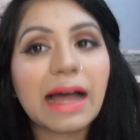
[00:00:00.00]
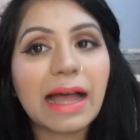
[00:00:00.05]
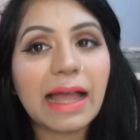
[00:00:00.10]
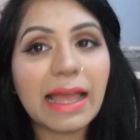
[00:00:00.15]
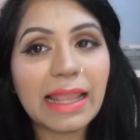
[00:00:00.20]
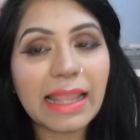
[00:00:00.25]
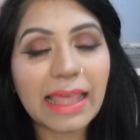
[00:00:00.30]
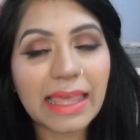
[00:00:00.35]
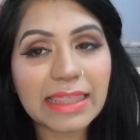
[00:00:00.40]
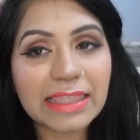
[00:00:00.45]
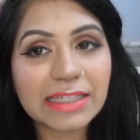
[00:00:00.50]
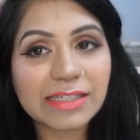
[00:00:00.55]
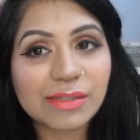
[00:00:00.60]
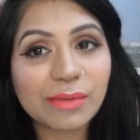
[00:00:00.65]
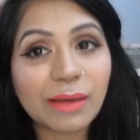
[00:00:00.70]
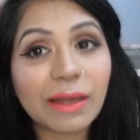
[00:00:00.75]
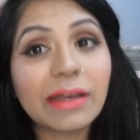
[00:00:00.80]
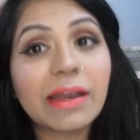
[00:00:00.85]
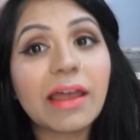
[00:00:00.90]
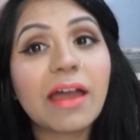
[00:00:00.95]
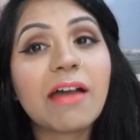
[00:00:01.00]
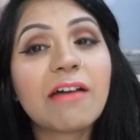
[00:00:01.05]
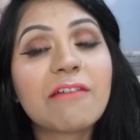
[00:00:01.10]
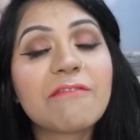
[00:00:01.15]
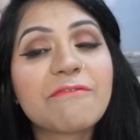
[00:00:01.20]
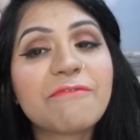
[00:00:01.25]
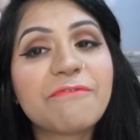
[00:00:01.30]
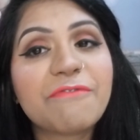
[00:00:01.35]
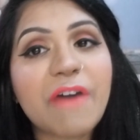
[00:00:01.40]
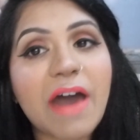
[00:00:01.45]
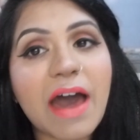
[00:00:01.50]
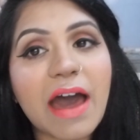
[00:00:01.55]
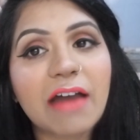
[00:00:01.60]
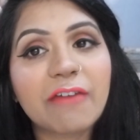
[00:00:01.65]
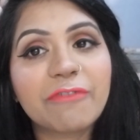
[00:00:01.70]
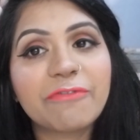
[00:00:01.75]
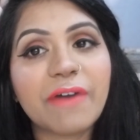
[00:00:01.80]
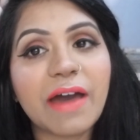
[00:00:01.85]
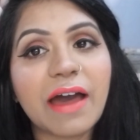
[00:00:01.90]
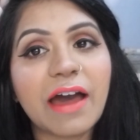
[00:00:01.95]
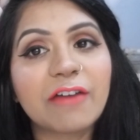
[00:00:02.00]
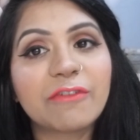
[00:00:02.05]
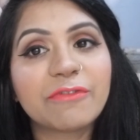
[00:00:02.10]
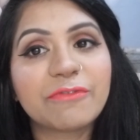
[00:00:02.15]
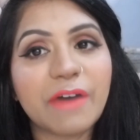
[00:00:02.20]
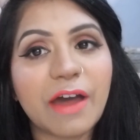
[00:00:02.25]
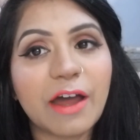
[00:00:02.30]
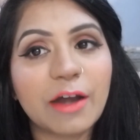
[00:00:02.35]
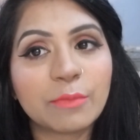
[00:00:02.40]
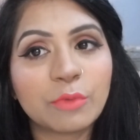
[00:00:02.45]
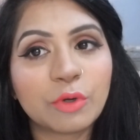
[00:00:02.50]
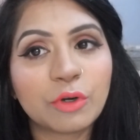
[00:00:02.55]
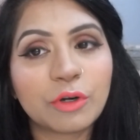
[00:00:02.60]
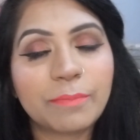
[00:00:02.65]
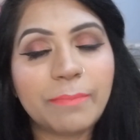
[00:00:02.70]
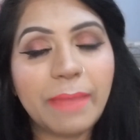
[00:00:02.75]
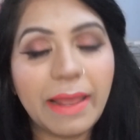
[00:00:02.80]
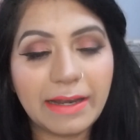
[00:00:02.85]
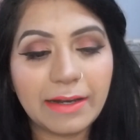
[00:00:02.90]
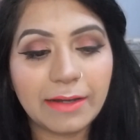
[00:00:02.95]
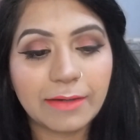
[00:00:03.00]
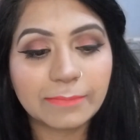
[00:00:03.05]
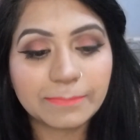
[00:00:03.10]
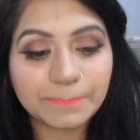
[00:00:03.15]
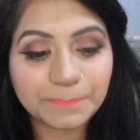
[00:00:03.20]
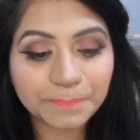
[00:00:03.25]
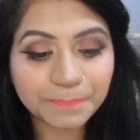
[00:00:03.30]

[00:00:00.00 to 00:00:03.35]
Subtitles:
I like this one far more better.